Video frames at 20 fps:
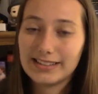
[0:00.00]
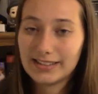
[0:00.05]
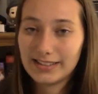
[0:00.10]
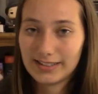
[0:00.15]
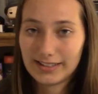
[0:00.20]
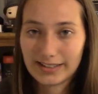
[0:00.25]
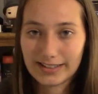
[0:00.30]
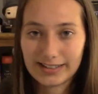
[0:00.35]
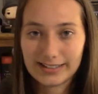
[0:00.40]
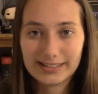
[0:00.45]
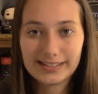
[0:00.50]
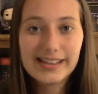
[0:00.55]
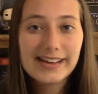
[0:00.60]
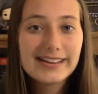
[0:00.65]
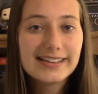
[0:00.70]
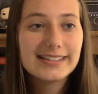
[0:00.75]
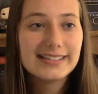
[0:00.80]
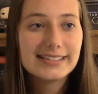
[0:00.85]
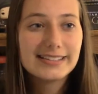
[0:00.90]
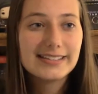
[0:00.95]
The Darkest
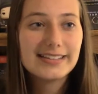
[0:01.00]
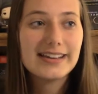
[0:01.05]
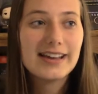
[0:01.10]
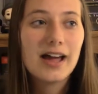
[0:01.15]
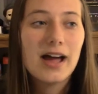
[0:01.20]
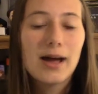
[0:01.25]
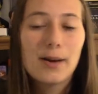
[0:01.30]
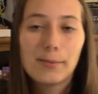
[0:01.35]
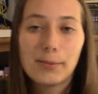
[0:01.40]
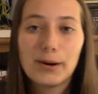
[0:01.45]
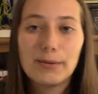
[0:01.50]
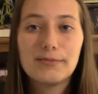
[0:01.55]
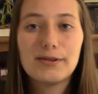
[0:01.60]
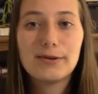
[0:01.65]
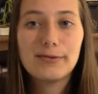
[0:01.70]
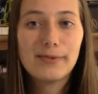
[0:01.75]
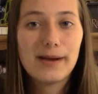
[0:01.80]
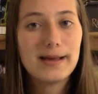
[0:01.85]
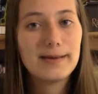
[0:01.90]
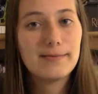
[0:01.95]
Legacy put me
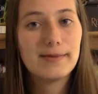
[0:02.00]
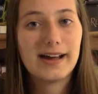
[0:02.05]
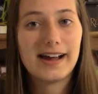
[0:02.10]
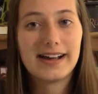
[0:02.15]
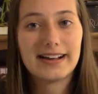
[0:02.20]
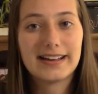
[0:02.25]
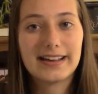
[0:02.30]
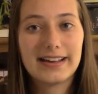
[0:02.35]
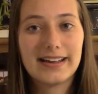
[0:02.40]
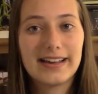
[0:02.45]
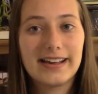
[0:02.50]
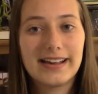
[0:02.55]
way back